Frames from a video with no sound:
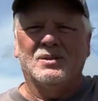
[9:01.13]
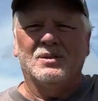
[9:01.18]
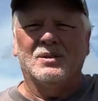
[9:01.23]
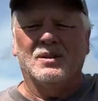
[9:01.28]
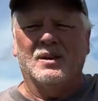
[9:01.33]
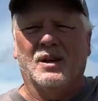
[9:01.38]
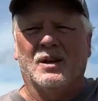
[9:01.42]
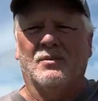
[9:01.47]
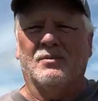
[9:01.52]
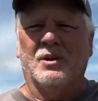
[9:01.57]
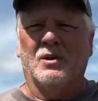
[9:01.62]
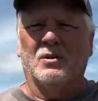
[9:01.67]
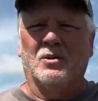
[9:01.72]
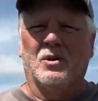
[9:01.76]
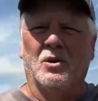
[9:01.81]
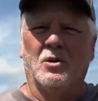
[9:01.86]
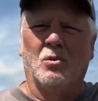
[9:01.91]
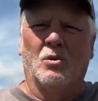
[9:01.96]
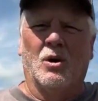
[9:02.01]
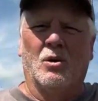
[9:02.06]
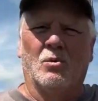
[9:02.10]
Now, if you
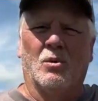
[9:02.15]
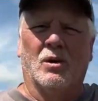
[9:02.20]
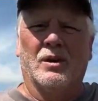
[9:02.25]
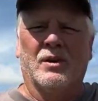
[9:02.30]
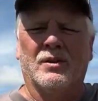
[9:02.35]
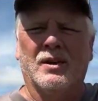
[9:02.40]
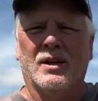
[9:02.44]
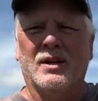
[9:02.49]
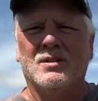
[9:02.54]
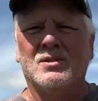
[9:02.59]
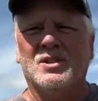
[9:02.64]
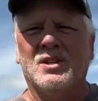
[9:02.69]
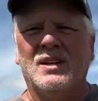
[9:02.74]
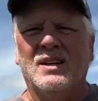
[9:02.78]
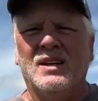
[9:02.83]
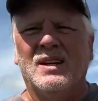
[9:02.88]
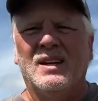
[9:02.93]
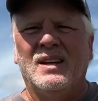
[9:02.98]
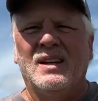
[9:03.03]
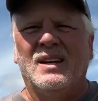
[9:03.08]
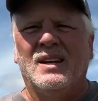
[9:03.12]
do want one of these,
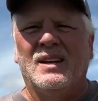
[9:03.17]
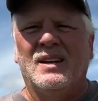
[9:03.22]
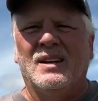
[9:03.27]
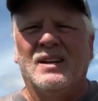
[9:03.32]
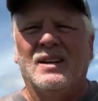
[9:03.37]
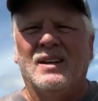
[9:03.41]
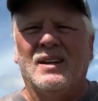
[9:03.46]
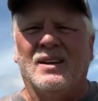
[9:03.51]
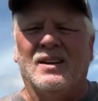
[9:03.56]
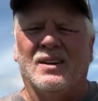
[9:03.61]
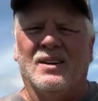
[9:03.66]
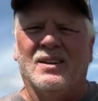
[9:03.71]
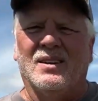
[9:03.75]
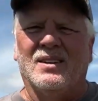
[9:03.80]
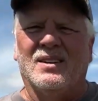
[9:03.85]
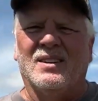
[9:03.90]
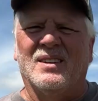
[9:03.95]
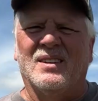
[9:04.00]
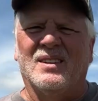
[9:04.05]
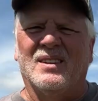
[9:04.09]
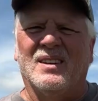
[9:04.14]

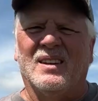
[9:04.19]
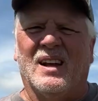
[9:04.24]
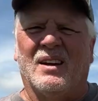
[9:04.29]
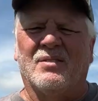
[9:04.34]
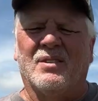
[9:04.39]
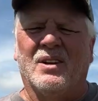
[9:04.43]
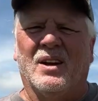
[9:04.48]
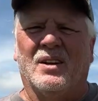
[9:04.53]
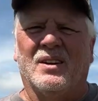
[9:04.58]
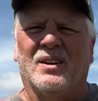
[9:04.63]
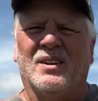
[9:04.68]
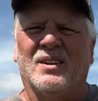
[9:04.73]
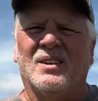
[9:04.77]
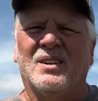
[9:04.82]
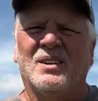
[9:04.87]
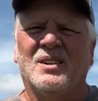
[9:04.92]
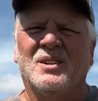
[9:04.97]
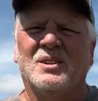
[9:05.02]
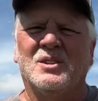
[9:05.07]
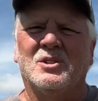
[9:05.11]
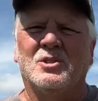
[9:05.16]
I've got a
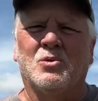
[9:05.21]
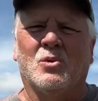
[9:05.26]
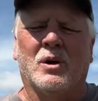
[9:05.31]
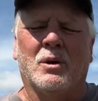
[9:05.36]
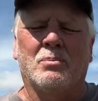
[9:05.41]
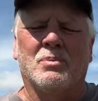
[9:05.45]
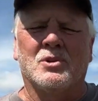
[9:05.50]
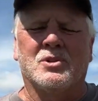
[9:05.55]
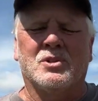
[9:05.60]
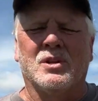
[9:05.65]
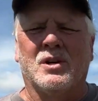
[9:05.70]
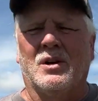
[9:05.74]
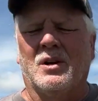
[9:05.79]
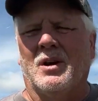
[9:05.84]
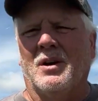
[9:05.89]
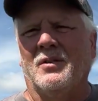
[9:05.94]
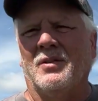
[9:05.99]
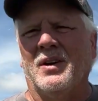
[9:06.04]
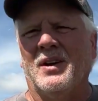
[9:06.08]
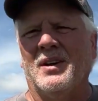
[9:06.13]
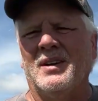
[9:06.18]
20%
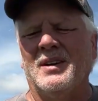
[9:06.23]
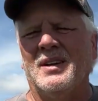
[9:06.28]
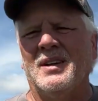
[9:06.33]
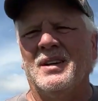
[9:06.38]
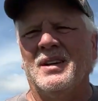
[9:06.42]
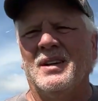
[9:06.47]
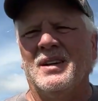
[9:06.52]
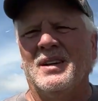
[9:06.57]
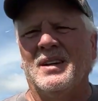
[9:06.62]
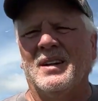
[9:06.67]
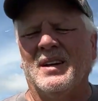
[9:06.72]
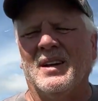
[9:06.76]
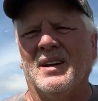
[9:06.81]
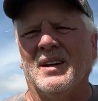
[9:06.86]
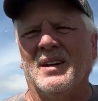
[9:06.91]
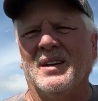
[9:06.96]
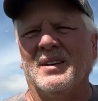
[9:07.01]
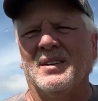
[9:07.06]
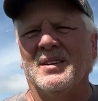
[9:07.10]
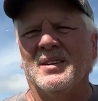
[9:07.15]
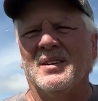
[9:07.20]
off
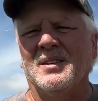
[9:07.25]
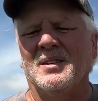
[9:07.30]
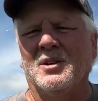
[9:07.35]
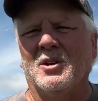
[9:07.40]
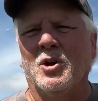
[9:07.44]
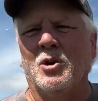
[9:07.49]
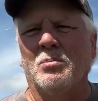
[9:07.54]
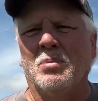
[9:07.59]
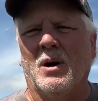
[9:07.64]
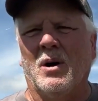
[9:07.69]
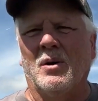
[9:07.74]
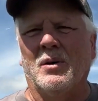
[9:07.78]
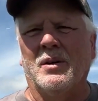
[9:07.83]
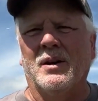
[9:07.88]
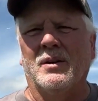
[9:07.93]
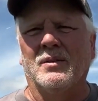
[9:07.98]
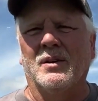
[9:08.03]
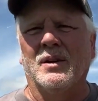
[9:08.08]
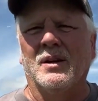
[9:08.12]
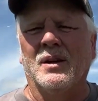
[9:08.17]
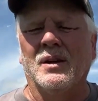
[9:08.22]
coupon
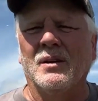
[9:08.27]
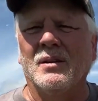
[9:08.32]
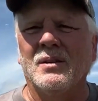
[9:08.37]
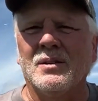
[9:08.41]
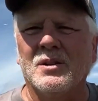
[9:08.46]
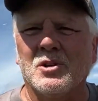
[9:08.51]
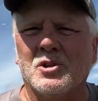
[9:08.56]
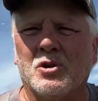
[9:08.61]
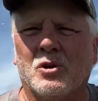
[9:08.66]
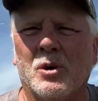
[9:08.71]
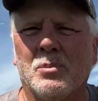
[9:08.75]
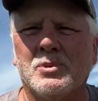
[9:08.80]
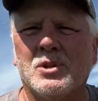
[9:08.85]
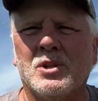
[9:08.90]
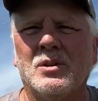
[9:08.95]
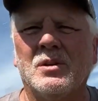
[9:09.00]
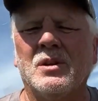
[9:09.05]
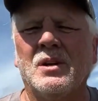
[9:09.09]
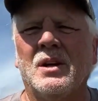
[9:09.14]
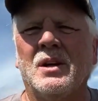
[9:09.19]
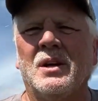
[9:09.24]
in the
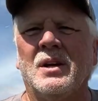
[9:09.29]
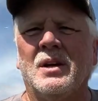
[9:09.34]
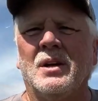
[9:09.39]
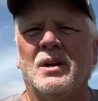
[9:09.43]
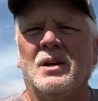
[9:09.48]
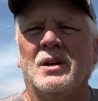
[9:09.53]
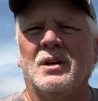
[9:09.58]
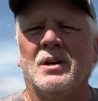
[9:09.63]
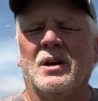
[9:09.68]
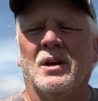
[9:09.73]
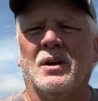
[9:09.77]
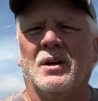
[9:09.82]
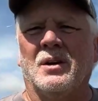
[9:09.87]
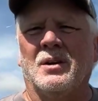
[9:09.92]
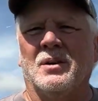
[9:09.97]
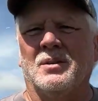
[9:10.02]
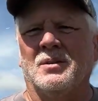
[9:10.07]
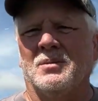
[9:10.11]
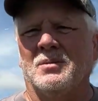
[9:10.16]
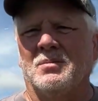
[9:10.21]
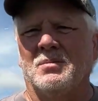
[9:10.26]
description
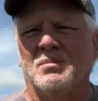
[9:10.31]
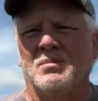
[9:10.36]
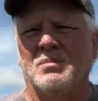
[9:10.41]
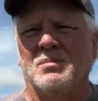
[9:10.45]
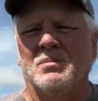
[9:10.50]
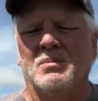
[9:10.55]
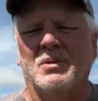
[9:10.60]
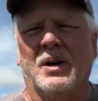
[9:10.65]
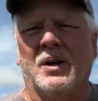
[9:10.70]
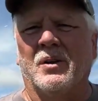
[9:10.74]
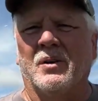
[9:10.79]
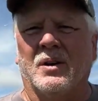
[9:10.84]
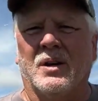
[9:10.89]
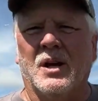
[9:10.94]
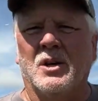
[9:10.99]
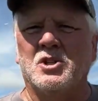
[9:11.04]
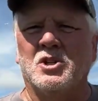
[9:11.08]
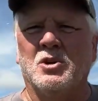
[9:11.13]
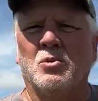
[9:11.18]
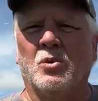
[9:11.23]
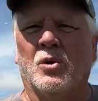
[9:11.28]
there in
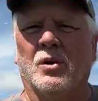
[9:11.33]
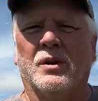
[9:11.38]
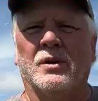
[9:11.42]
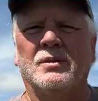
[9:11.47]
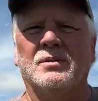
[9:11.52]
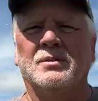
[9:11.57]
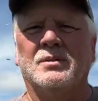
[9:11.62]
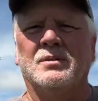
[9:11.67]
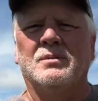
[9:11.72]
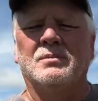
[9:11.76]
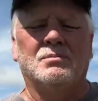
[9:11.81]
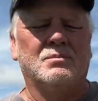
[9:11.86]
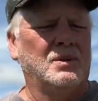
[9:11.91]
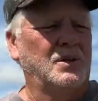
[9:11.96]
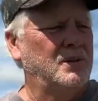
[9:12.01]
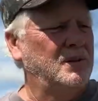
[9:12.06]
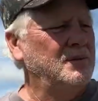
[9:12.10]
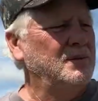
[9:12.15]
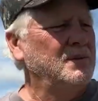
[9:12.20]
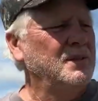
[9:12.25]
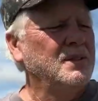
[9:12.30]
case you want it.
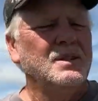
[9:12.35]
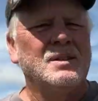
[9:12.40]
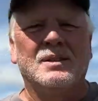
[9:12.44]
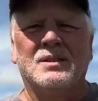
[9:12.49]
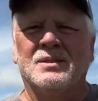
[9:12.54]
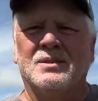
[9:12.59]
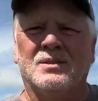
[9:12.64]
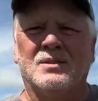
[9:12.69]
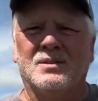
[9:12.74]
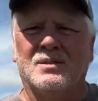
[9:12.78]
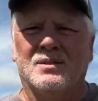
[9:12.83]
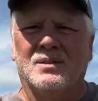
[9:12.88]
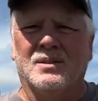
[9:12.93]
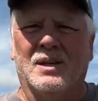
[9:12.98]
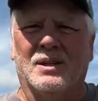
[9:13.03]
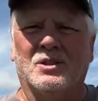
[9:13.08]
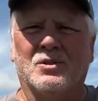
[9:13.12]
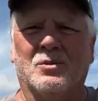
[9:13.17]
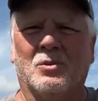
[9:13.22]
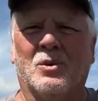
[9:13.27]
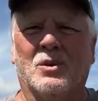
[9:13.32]
But
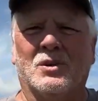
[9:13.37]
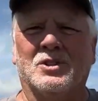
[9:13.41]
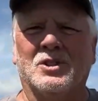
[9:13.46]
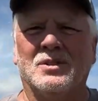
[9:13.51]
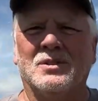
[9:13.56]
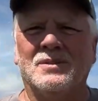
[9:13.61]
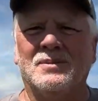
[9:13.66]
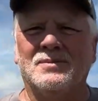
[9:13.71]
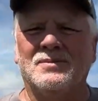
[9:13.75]
thanks for watching.